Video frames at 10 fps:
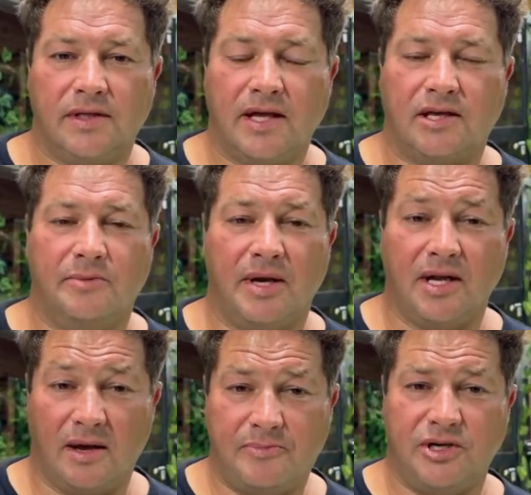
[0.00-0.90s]
Thank you, buddy.
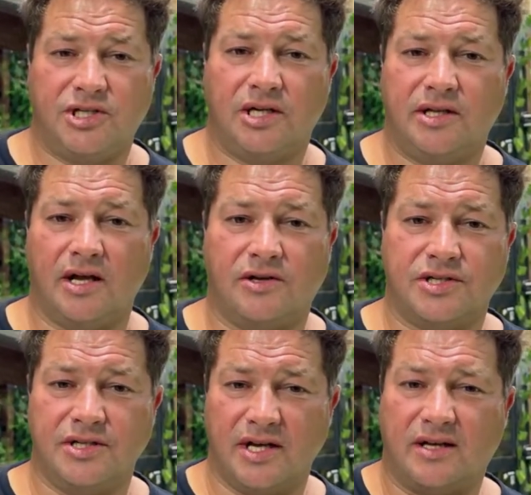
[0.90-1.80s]
That's awesome. Because
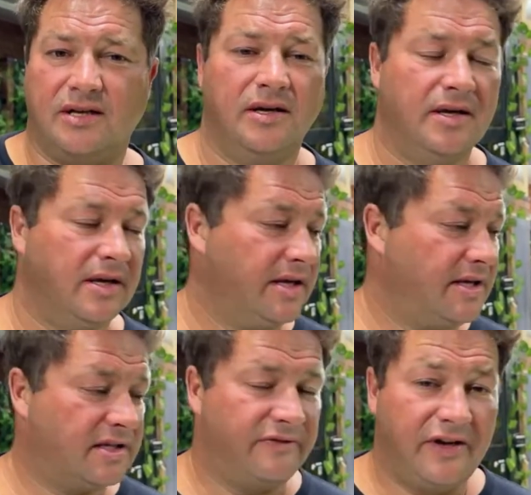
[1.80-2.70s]
Nick, he
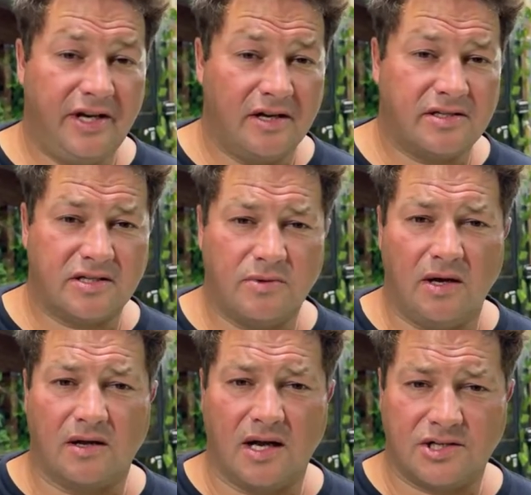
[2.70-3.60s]
does videos as well,
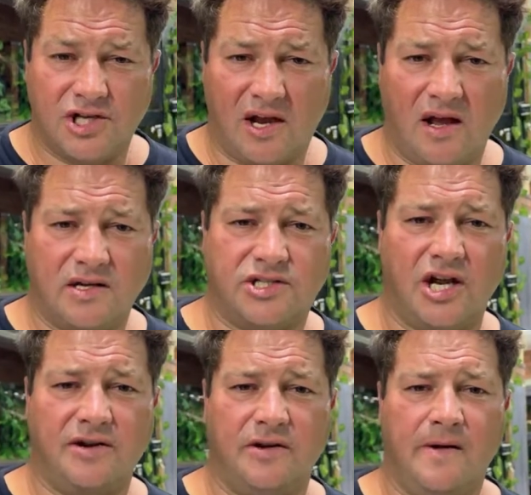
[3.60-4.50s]
guys. Check out his
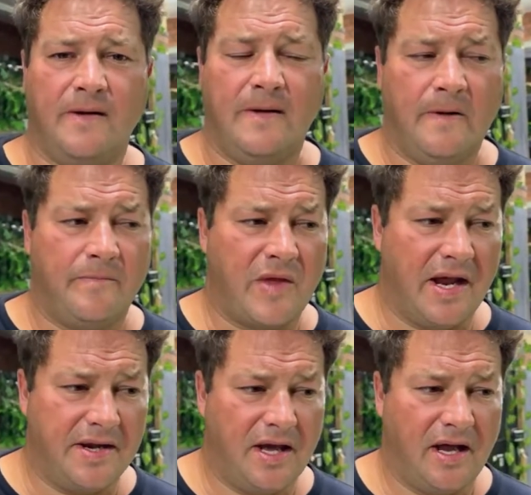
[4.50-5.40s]
channel.
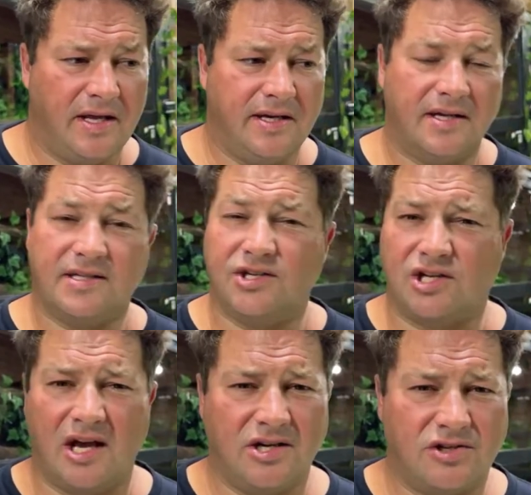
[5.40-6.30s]
And he does
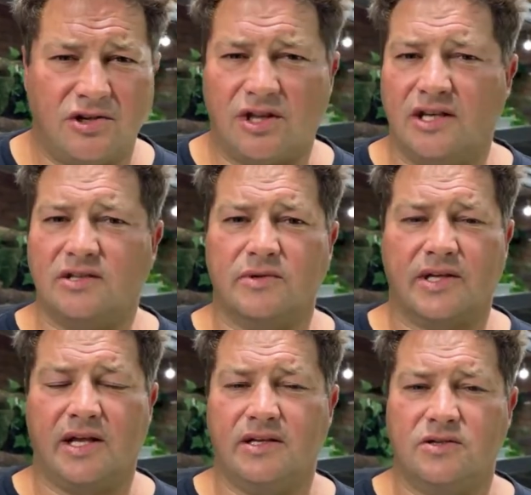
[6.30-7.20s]
educational things with
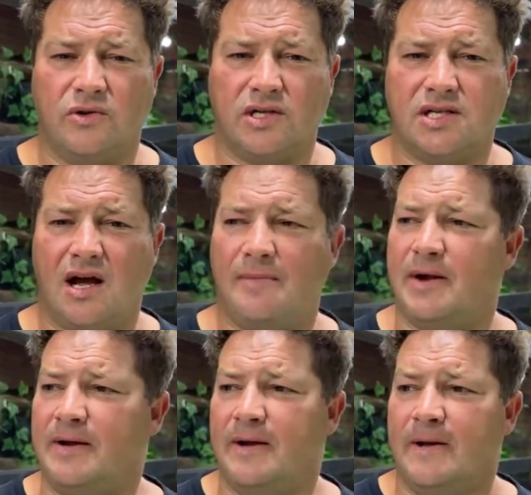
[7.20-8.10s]
kids all the time.
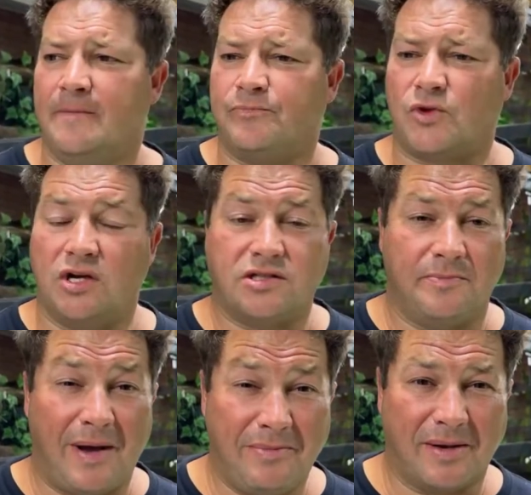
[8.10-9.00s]
And goes to
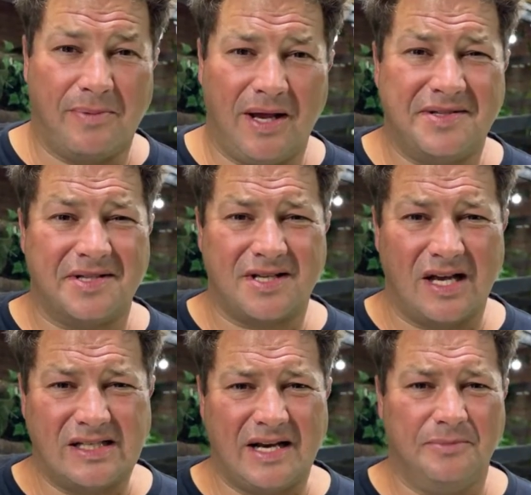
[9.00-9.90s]
public places,
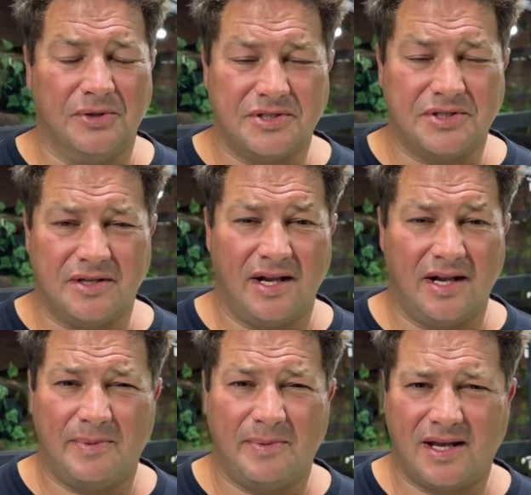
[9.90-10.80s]
takes animals, and it's
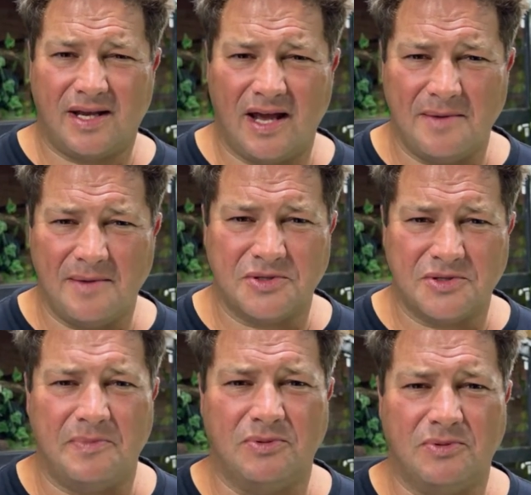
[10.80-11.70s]
about getting animals in
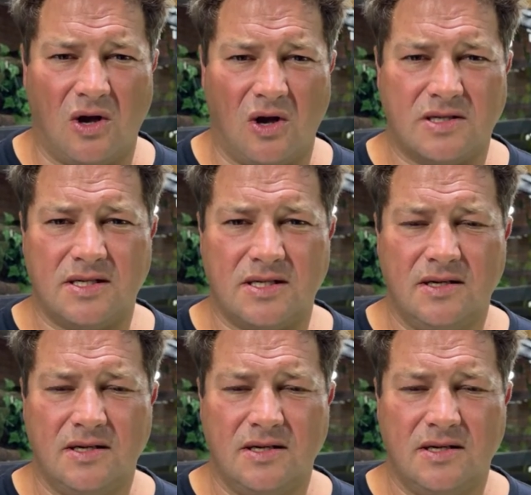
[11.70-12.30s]
people's hearts.